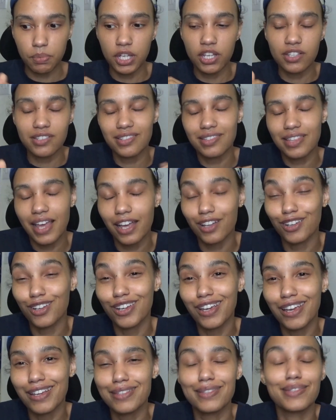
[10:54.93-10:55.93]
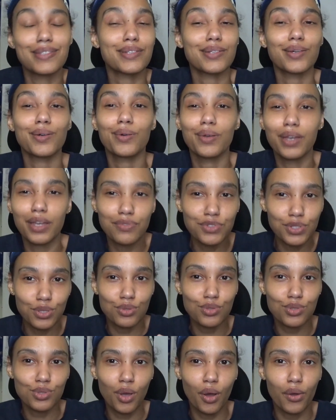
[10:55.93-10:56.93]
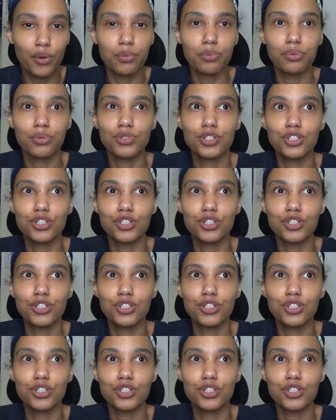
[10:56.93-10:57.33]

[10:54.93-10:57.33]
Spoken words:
because then it still gives you scope